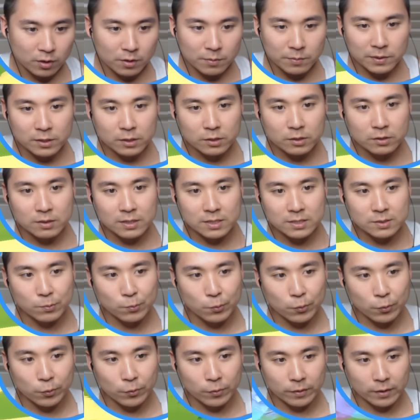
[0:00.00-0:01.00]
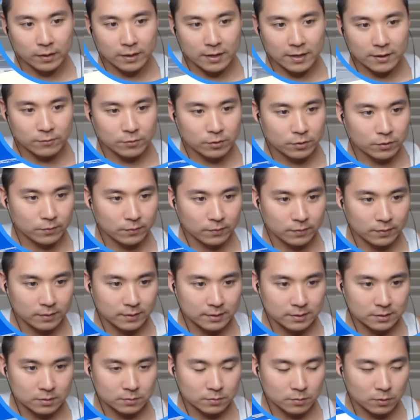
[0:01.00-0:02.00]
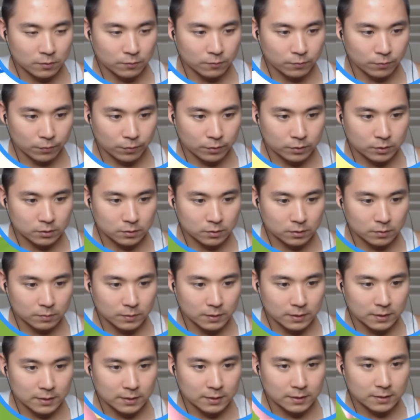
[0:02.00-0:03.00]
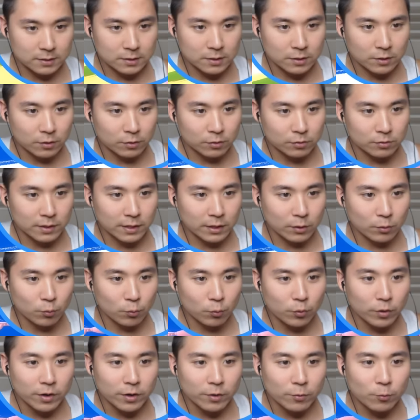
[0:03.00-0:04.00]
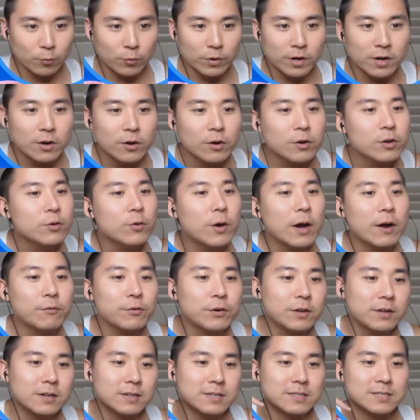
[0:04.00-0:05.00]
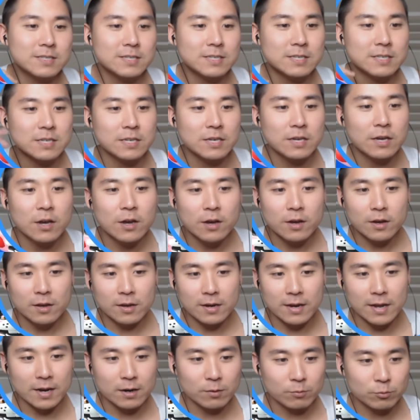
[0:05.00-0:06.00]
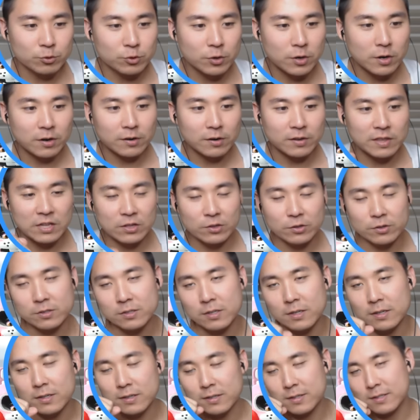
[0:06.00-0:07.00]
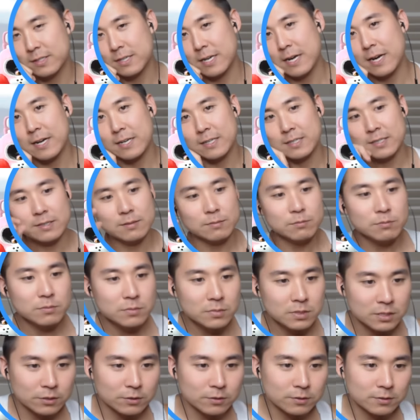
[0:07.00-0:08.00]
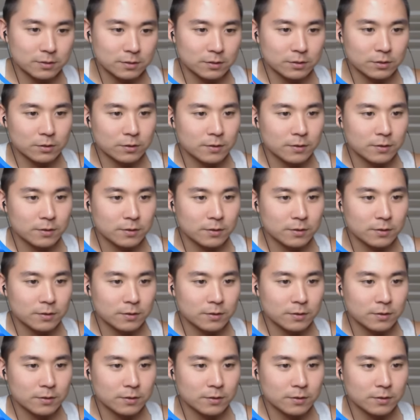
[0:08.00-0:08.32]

gonna be a little less boring after doing this, unfortunately, because you know, like, what? When are you ever gonna see an animatronic that looks like this, guys? Seriously,